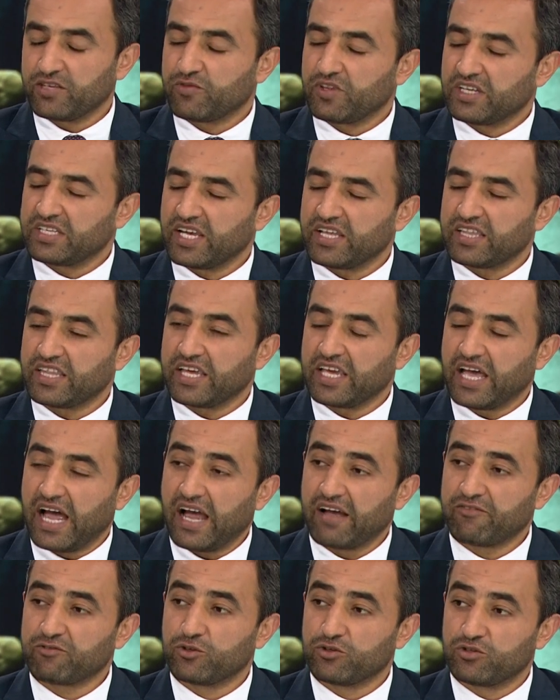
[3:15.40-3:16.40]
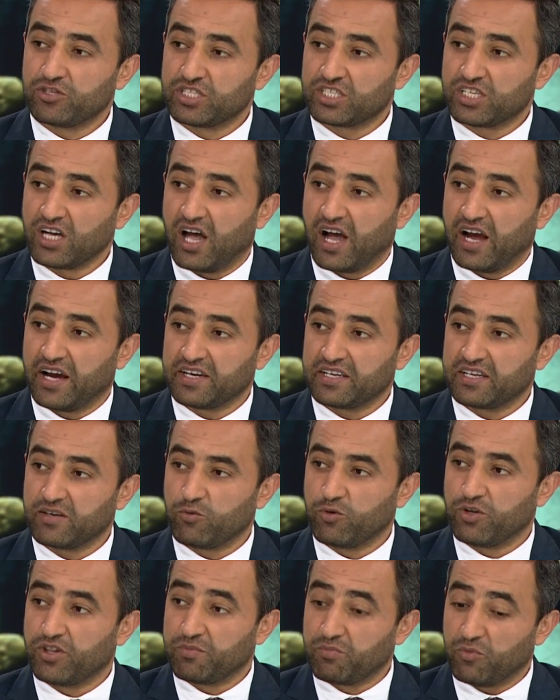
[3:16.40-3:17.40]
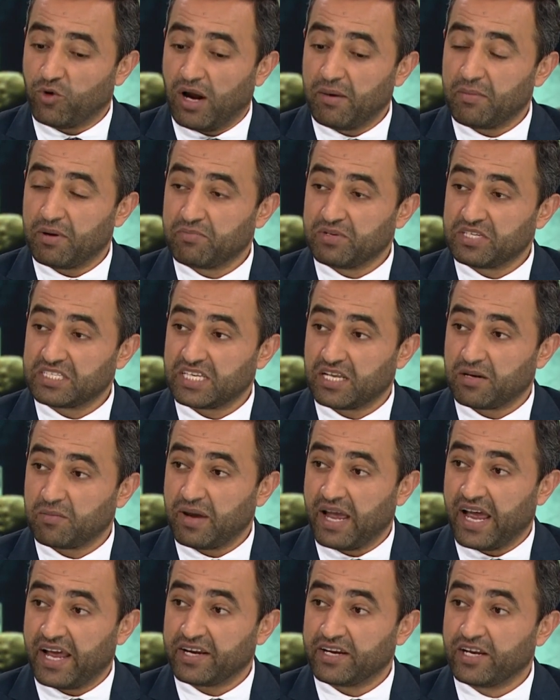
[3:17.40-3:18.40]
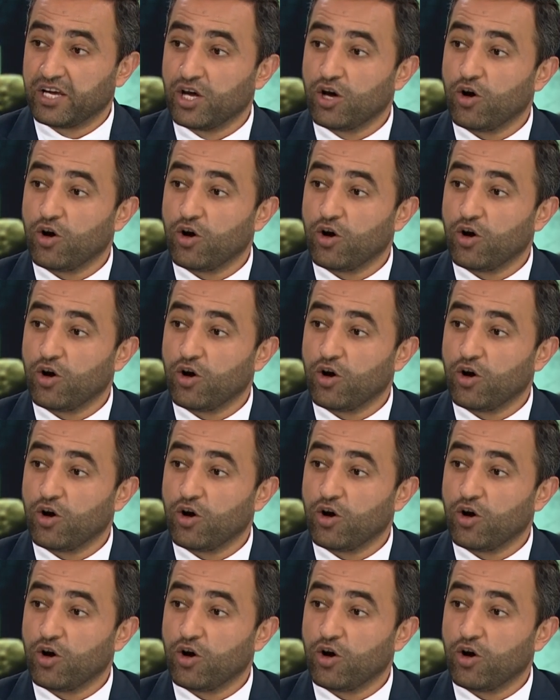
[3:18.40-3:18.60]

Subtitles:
the day, they have to decide whether Mohammed bin Salman